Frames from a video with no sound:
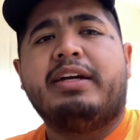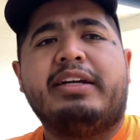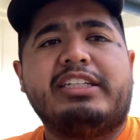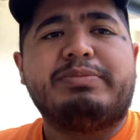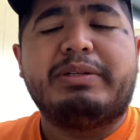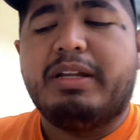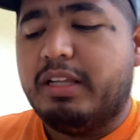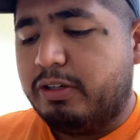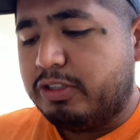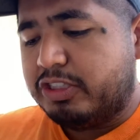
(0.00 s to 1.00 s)
he's been a
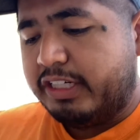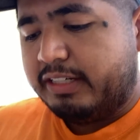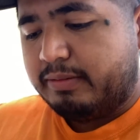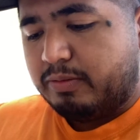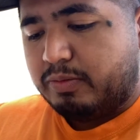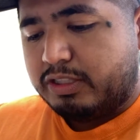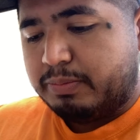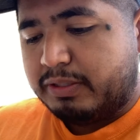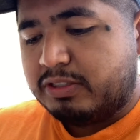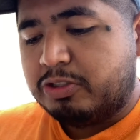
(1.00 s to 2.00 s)
little shit. We're
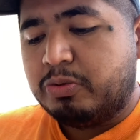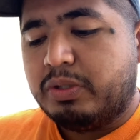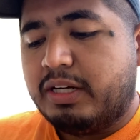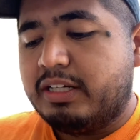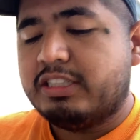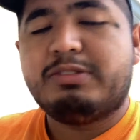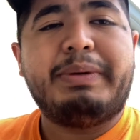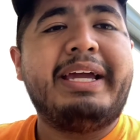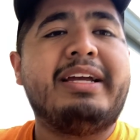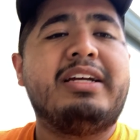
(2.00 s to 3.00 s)
supposed to
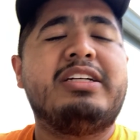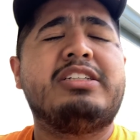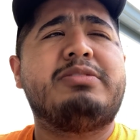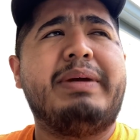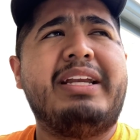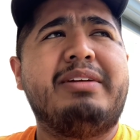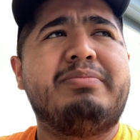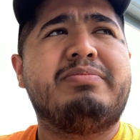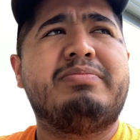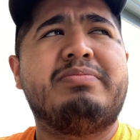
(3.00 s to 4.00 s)
spade him
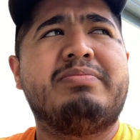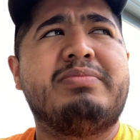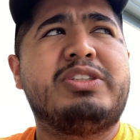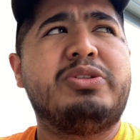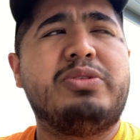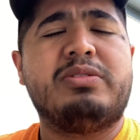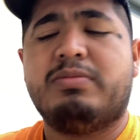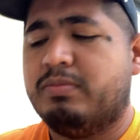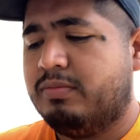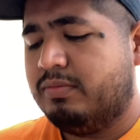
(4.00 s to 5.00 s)
soon.
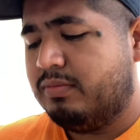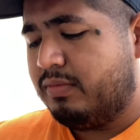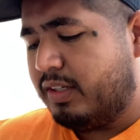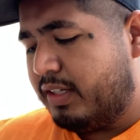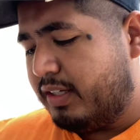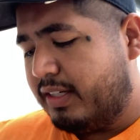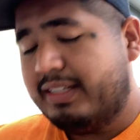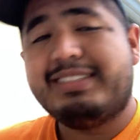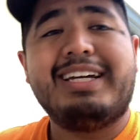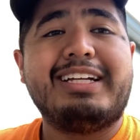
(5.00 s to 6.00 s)

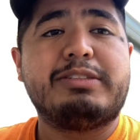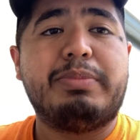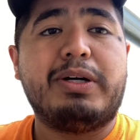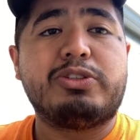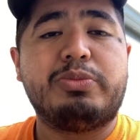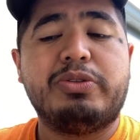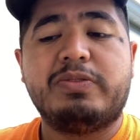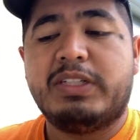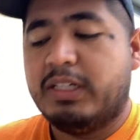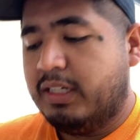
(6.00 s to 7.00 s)
He's getting his balls
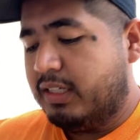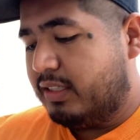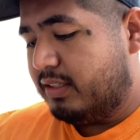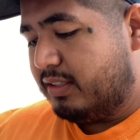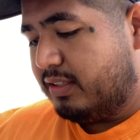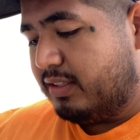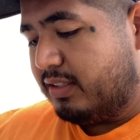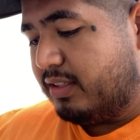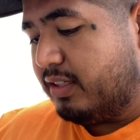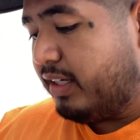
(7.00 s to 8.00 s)
removed.
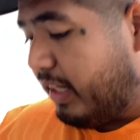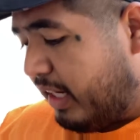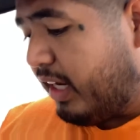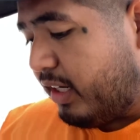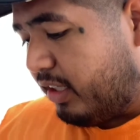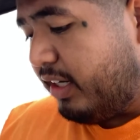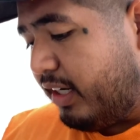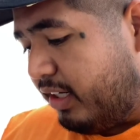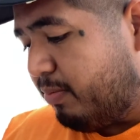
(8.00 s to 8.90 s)
Yeah, you're getting your